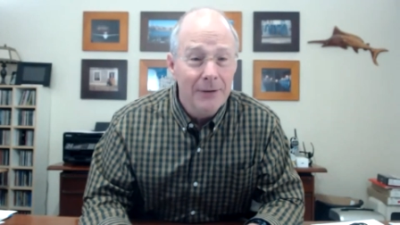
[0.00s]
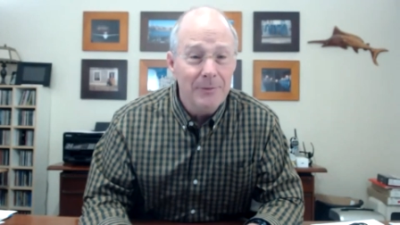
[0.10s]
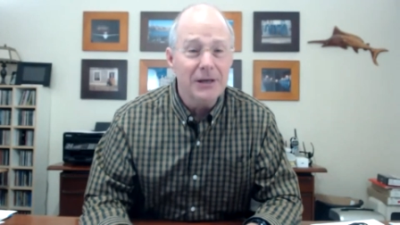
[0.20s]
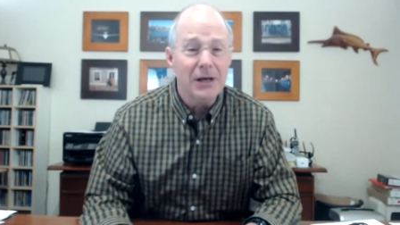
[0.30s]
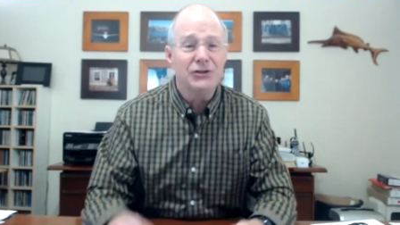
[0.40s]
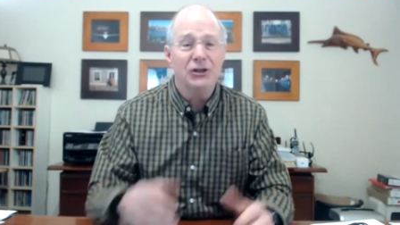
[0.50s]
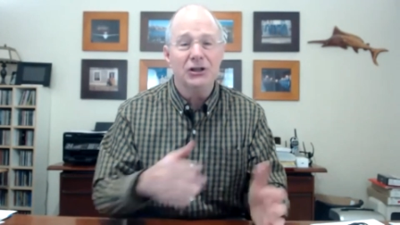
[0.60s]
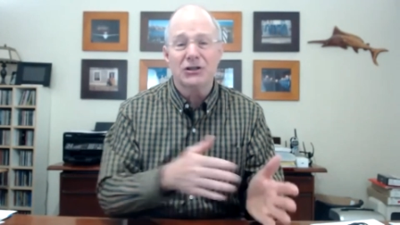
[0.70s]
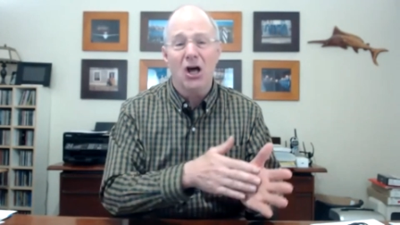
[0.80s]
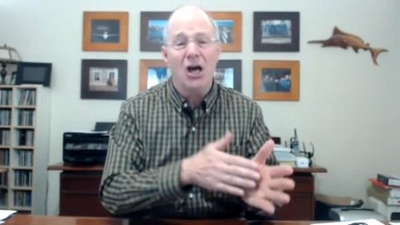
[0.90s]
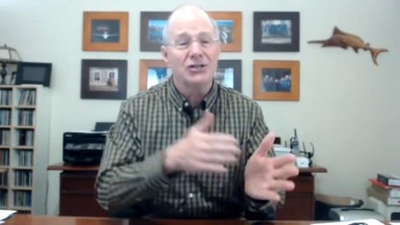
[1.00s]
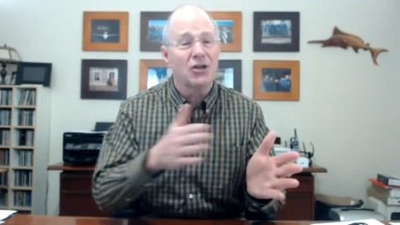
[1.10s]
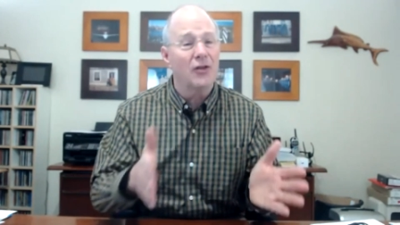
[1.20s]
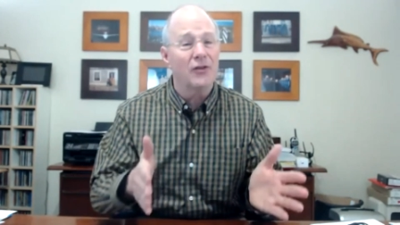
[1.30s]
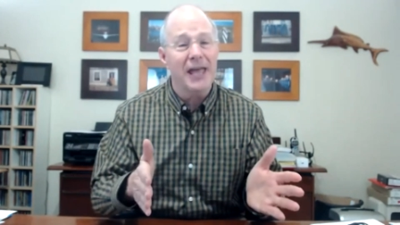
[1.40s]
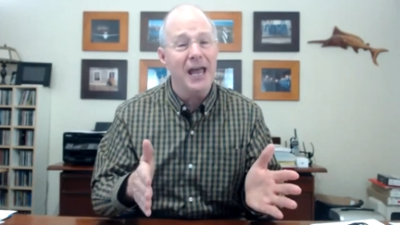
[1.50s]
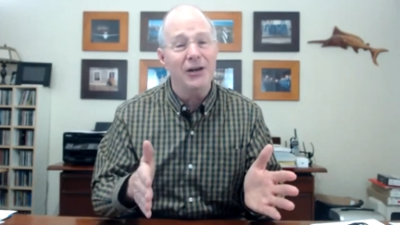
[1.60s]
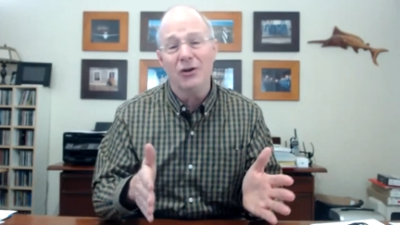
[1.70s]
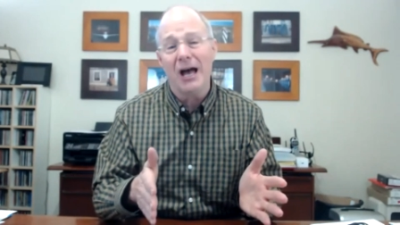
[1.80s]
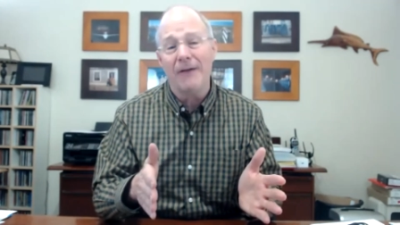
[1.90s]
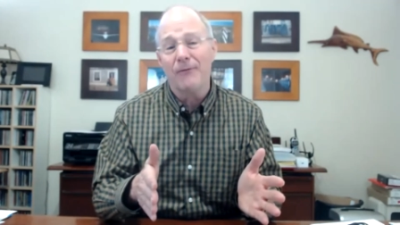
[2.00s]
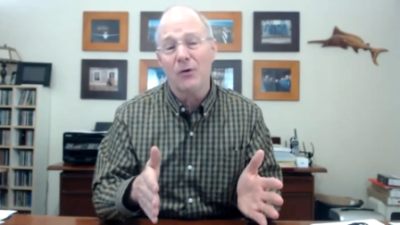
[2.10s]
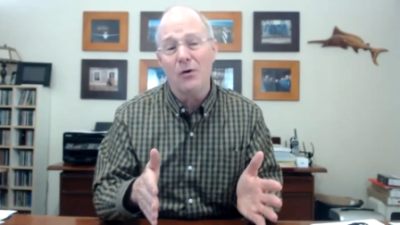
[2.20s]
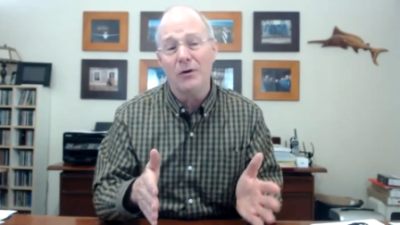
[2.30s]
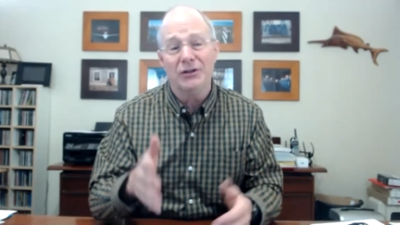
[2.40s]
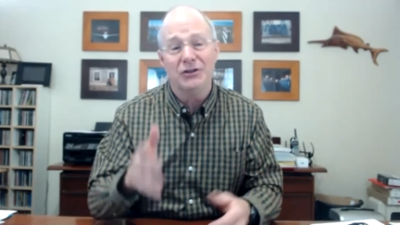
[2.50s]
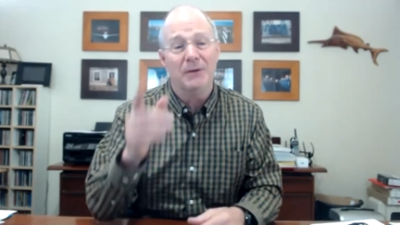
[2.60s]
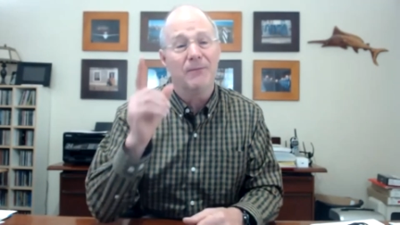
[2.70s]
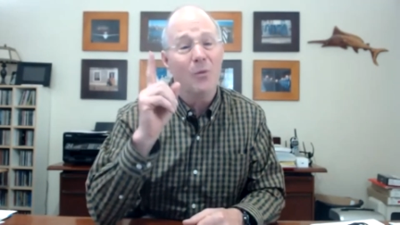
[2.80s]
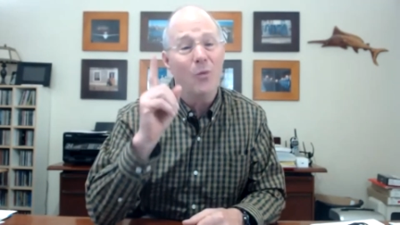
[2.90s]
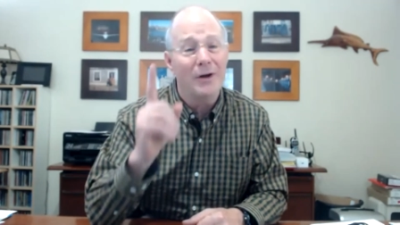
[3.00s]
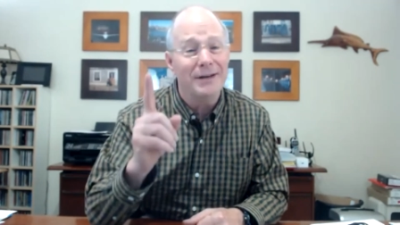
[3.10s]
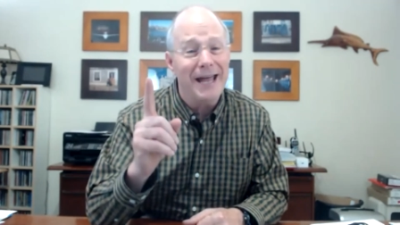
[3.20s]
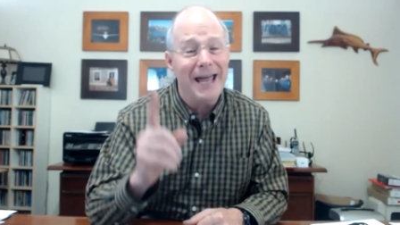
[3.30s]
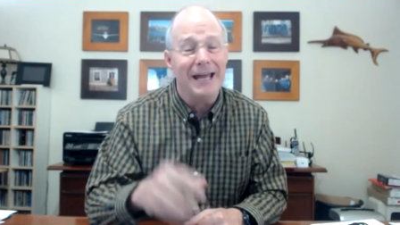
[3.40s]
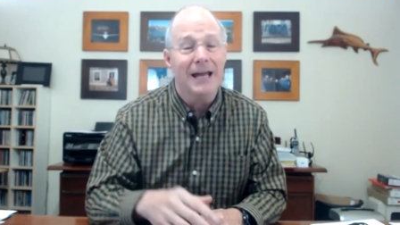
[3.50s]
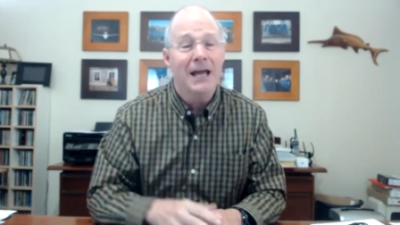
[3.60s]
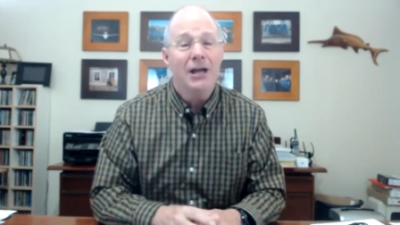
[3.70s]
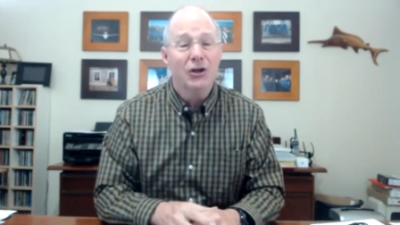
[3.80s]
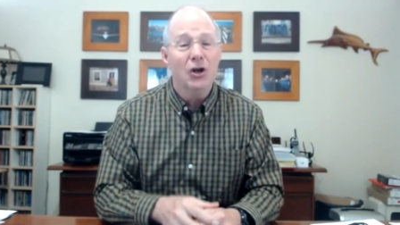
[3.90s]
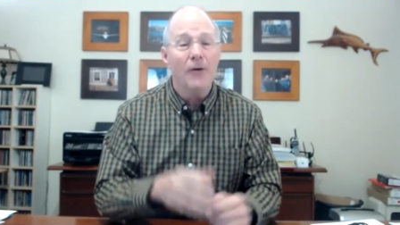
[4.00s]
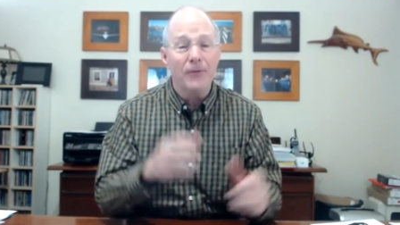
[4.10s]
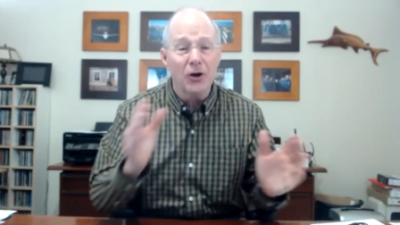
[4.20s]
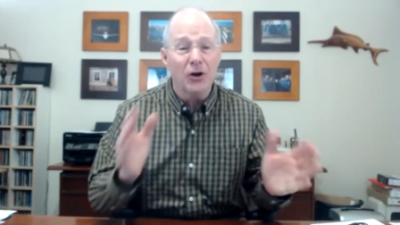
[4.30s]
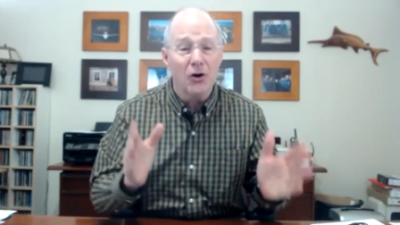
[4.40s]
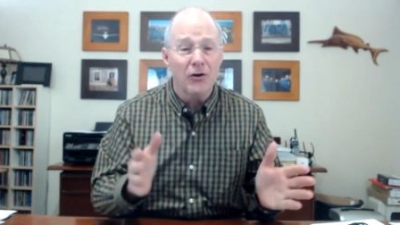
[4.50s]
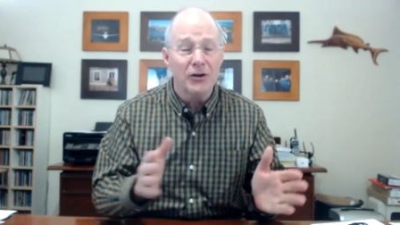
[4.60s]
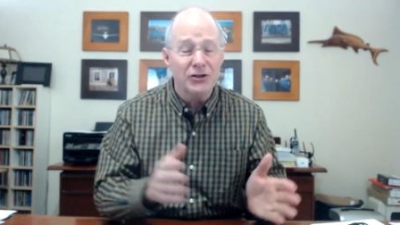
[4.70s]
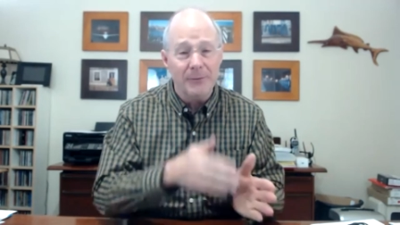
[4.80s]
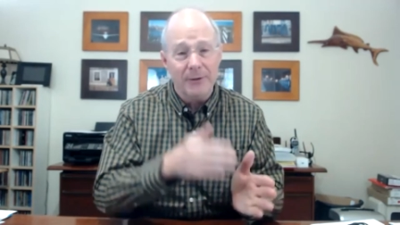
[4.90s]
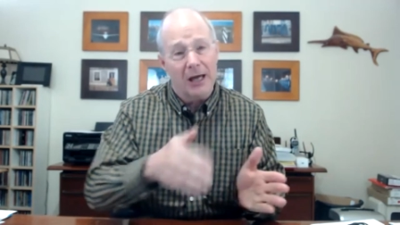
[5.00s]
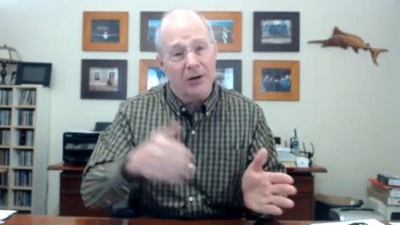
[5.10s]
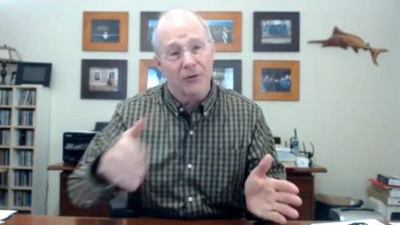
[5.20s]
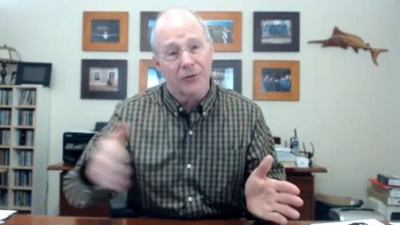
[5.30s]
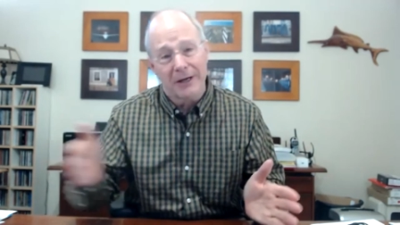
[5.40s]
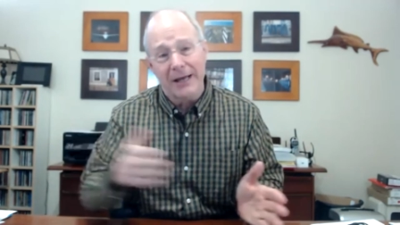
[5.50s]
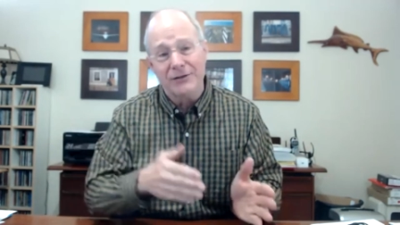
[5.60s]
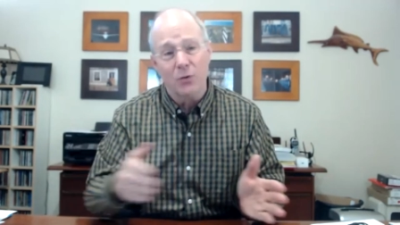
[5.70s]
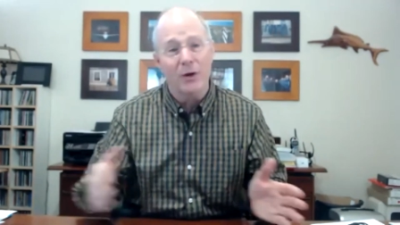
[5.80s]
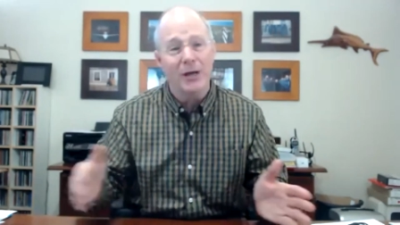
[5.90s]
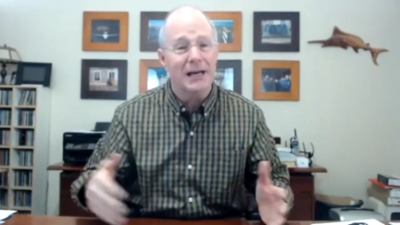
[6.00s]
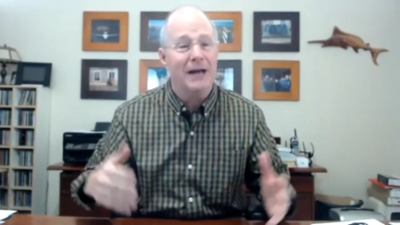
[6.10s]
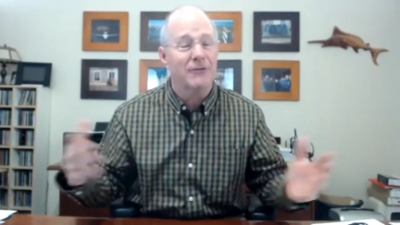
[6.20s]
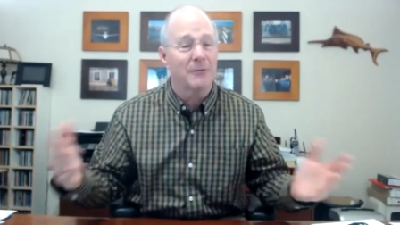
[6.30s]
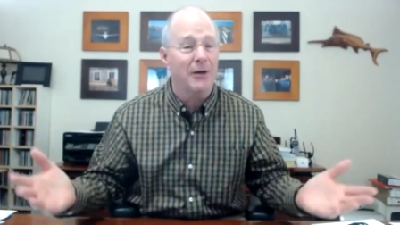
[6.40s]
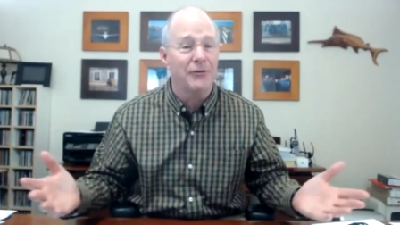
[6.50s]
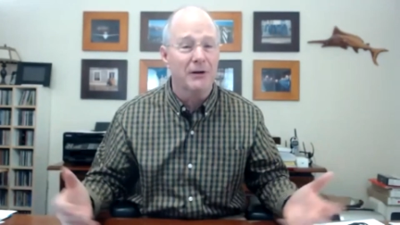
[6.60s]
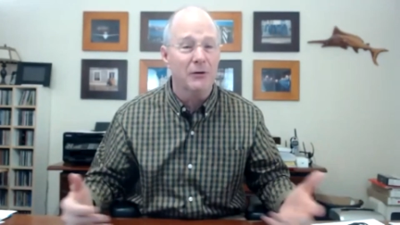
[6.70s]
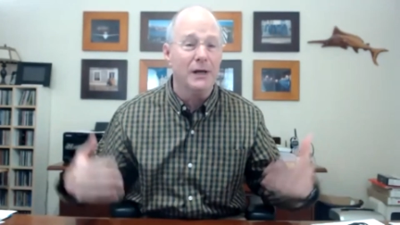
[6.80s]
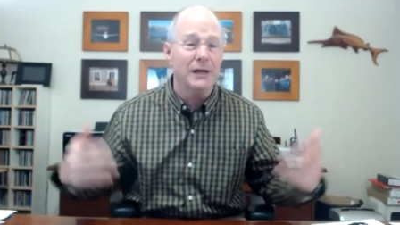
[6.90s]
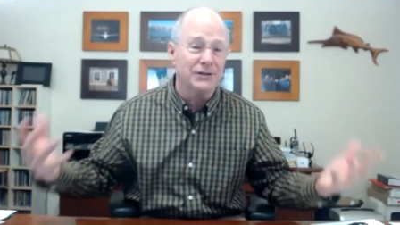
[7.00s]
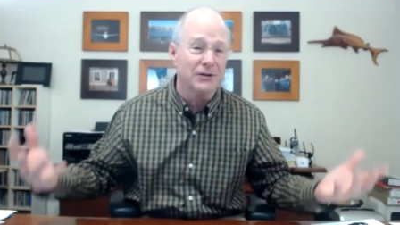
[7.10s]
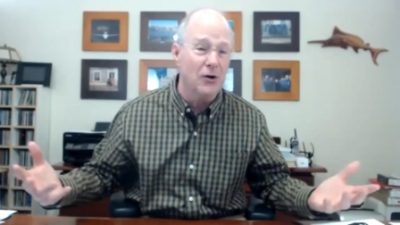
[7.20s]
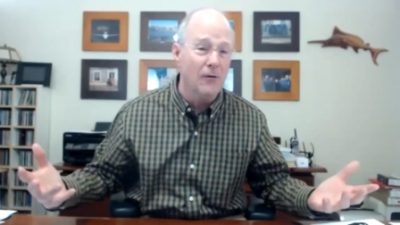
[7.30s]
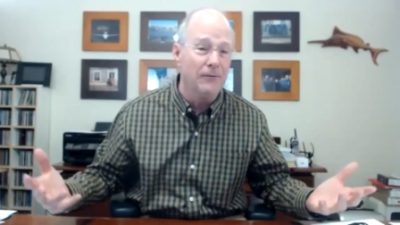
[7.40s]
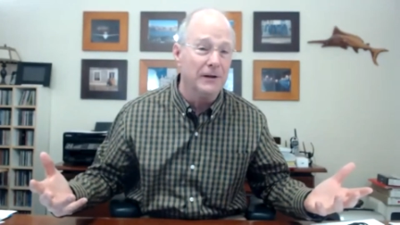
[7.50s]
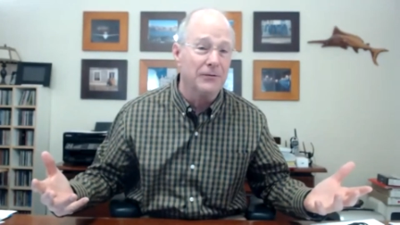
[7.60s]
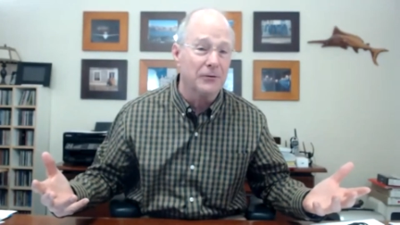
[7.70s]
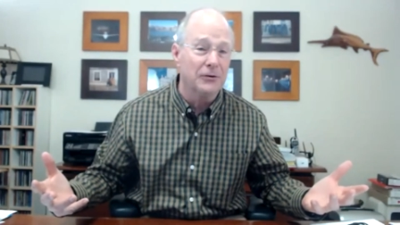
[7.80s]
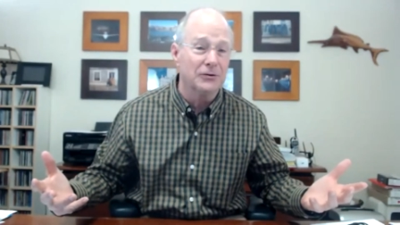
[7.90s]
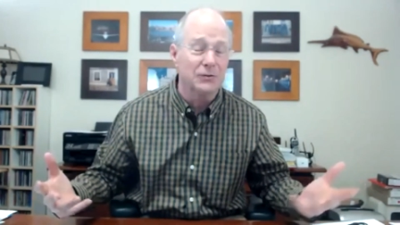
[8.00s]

because you just lost all the gain you got for going to the gym from one day. You know, if you're going to go to the gym, you got to go three days a week. And after about three weeks, you're hopefully through your